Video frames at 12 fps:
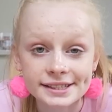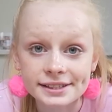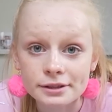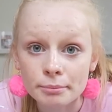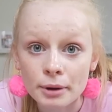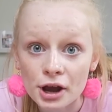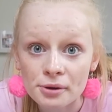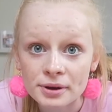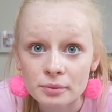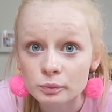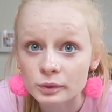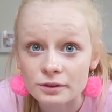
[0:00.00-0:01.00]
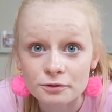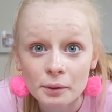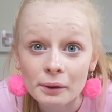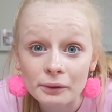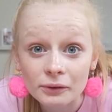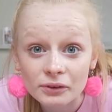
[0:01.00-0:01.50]
It's the moment
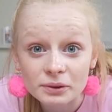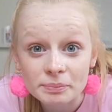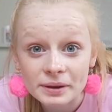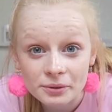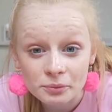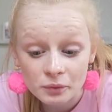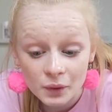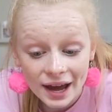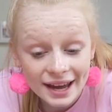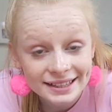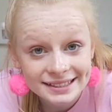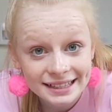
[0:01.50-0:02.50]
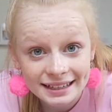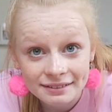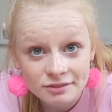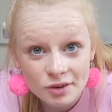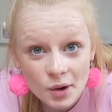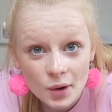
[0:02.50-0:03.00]
we've all been
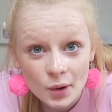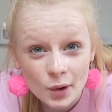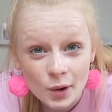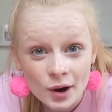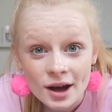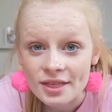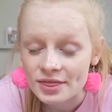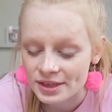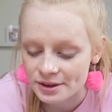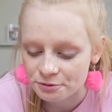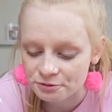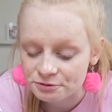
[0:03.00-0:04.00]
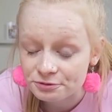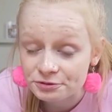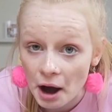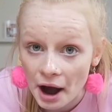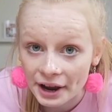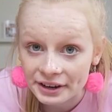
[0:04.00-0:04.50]
waiting for, the
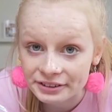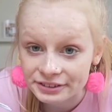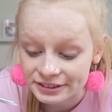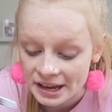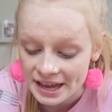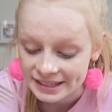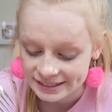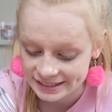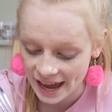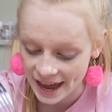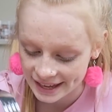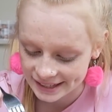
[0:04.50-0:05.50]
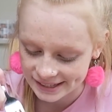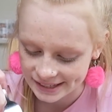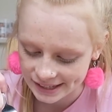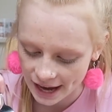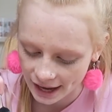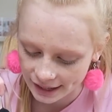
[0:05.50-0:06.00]
final
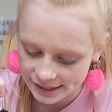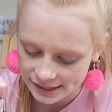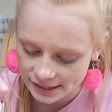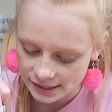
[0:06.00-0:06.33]
taste test.